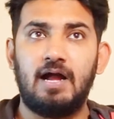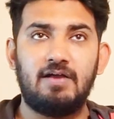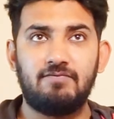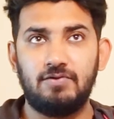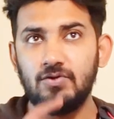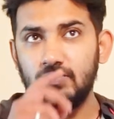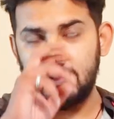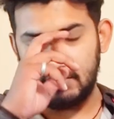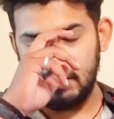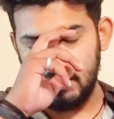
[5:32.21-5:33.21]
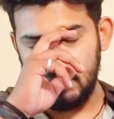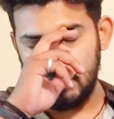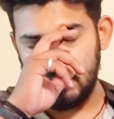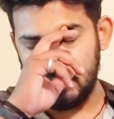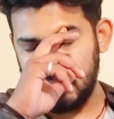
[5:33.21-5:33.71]
I've used
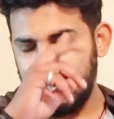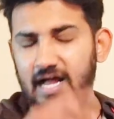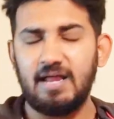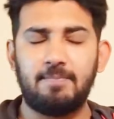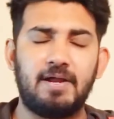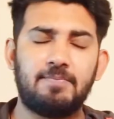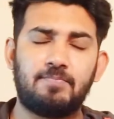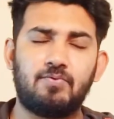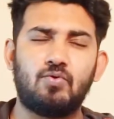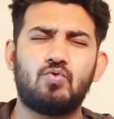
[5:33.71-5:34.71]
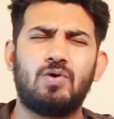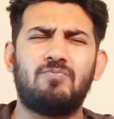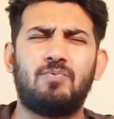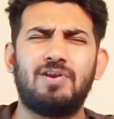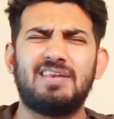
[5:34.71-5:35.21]
uh, the iPad Pro
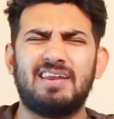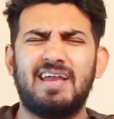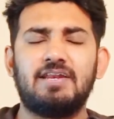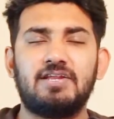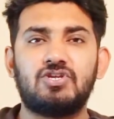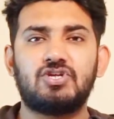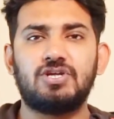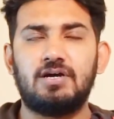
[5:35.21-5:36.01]
12.9 inch,